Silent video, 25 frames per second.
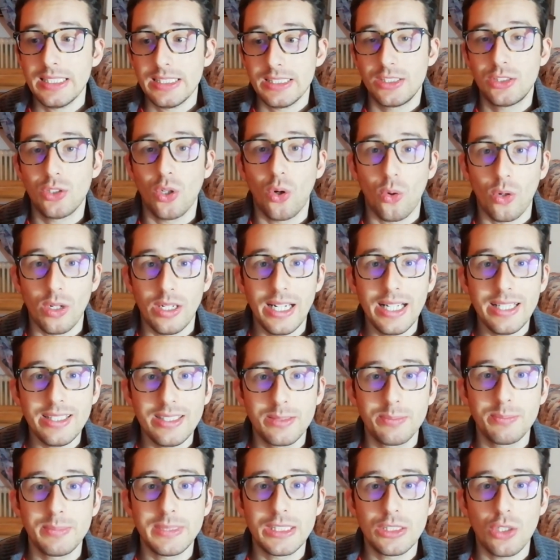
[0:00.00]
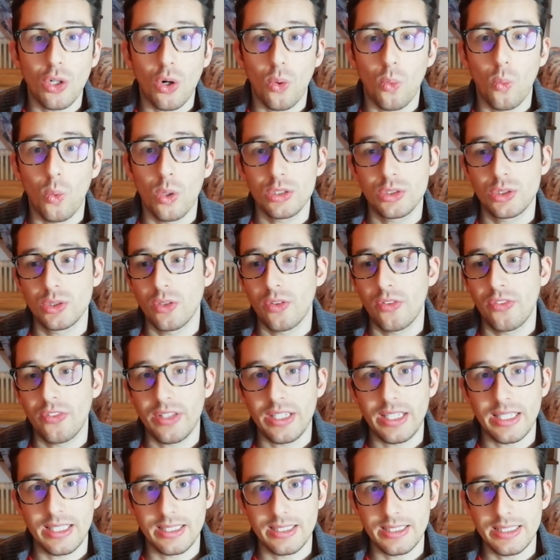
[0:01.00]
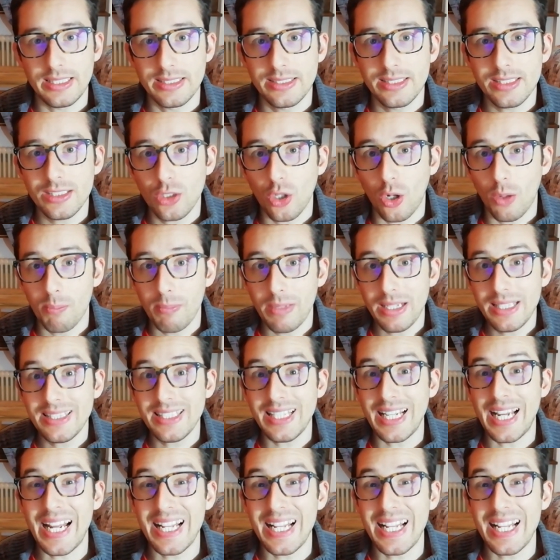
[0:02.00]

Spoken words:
So let me know what you think in the comment,